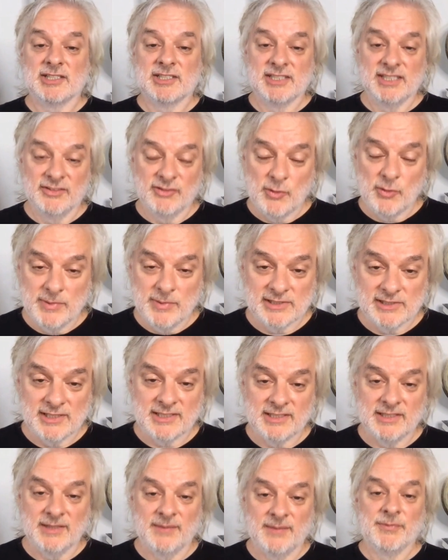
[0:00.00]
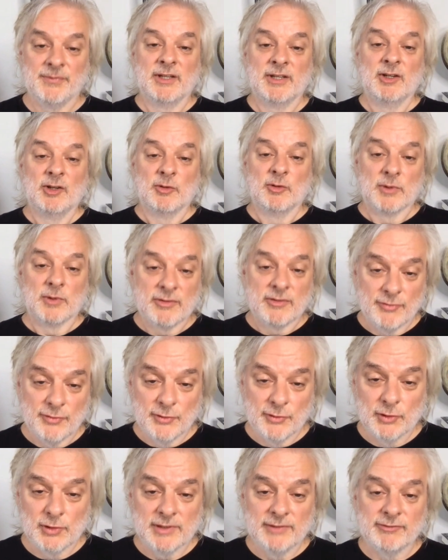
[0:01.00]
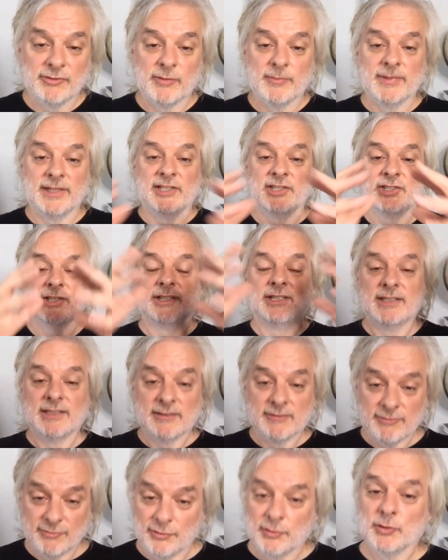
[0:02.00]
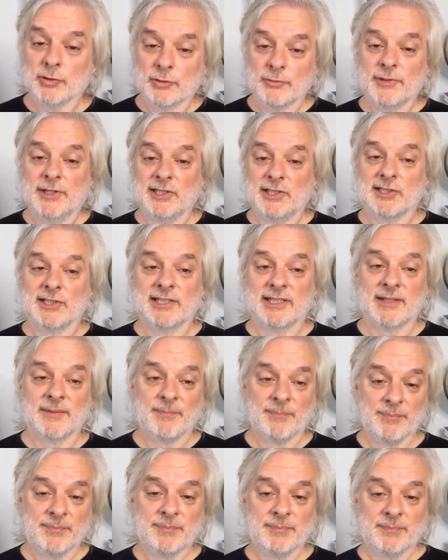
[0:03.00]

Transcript: conceivability with full information and full reasoning.